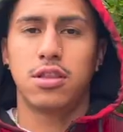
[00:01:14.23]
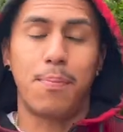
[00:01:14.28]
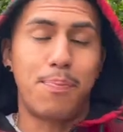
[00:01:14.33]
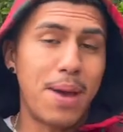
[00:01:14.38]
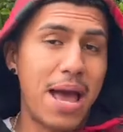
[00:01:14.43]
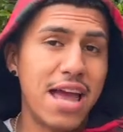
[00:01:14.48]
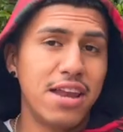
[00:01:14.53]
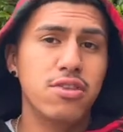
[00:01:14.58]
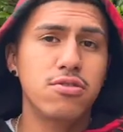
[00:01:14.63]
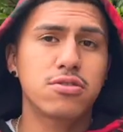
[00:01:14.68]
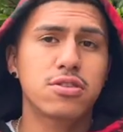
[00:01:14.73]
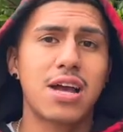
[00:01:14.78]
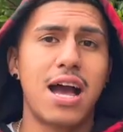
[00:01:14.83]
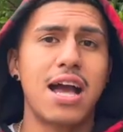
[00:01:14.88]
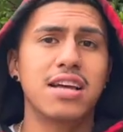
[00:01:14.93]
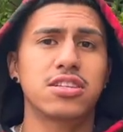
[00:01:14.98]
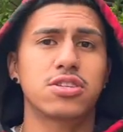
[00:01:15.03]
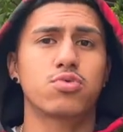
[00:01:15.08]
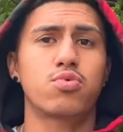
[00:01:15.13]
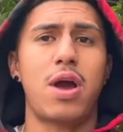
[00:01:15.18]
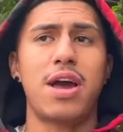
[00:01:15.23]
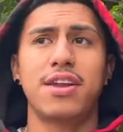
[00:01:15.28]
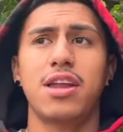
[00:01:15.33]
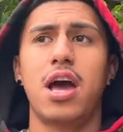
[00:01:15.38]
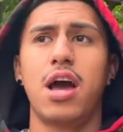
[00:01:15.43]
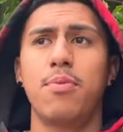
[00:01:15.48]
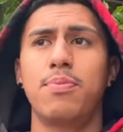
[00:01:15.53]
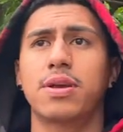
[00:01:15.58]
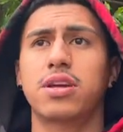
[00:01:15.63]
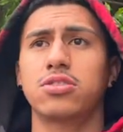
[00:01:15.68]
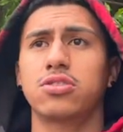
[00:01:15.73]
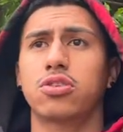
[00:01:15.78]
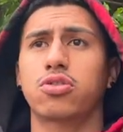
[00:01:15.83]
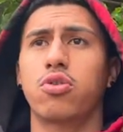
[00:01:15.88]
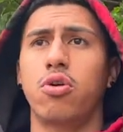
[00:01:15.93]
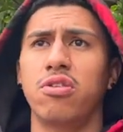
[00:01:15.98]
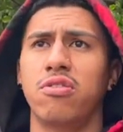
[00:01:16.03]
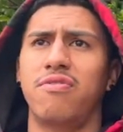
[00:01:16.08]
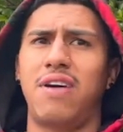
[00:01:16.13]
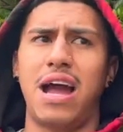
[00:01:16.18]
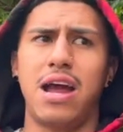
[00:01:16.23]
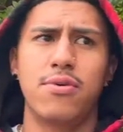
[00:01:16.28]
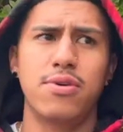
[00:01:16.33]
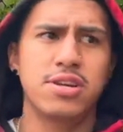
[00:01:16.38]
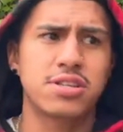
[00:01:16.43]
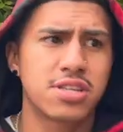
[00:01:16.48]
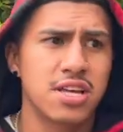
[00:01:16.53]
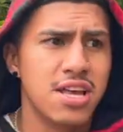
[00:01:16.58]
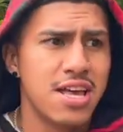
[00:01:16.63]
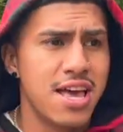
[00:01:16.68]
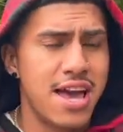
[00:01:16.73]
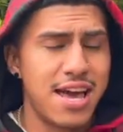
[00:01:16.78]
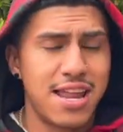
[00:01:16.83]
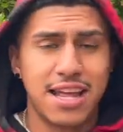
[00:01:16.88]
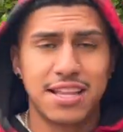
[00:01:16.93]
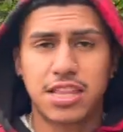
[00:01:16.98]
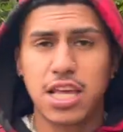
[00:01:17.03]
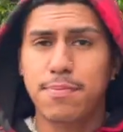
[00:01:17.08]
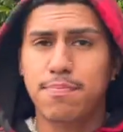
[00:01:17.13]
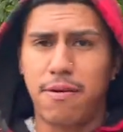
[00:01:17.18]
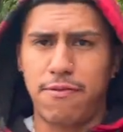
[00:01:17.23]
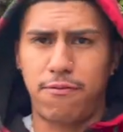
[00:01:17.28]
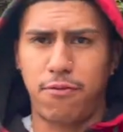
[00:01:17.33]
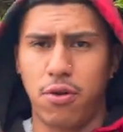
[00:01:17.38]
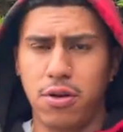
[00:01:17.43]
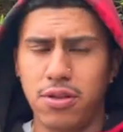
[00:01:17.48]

The bad news, guys, is right now because of the coronavirus. And I think before